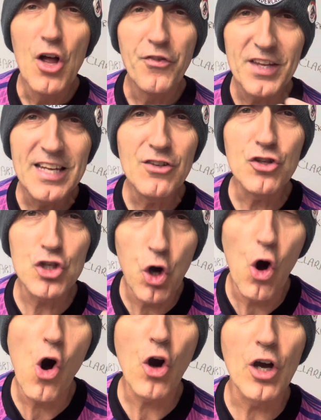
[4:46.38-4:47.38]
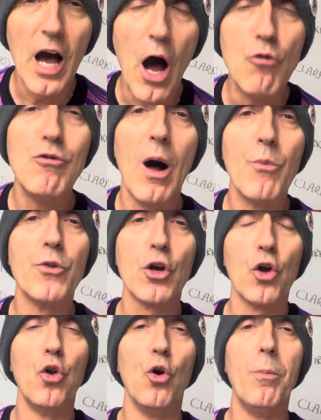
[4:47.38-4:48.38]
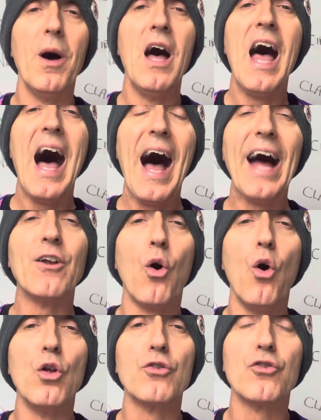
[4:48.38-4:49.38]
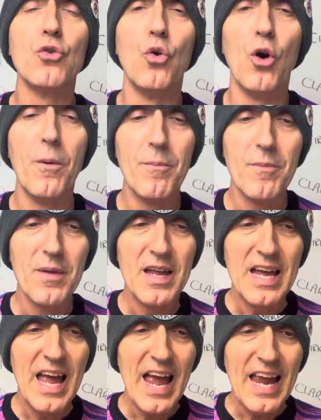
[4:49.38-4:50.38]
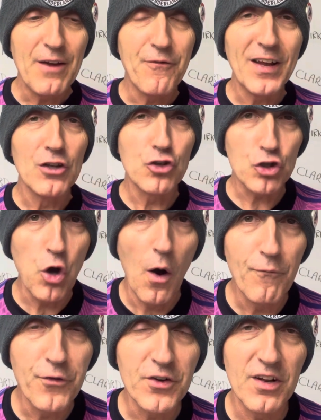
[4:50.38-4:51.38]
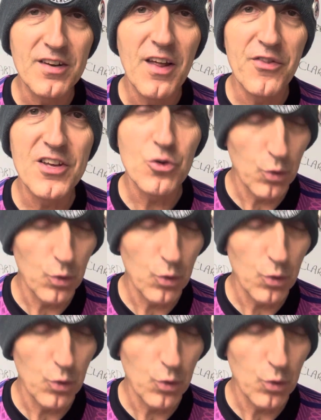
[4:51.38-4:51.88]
there is talk around the club, and also he feels confident this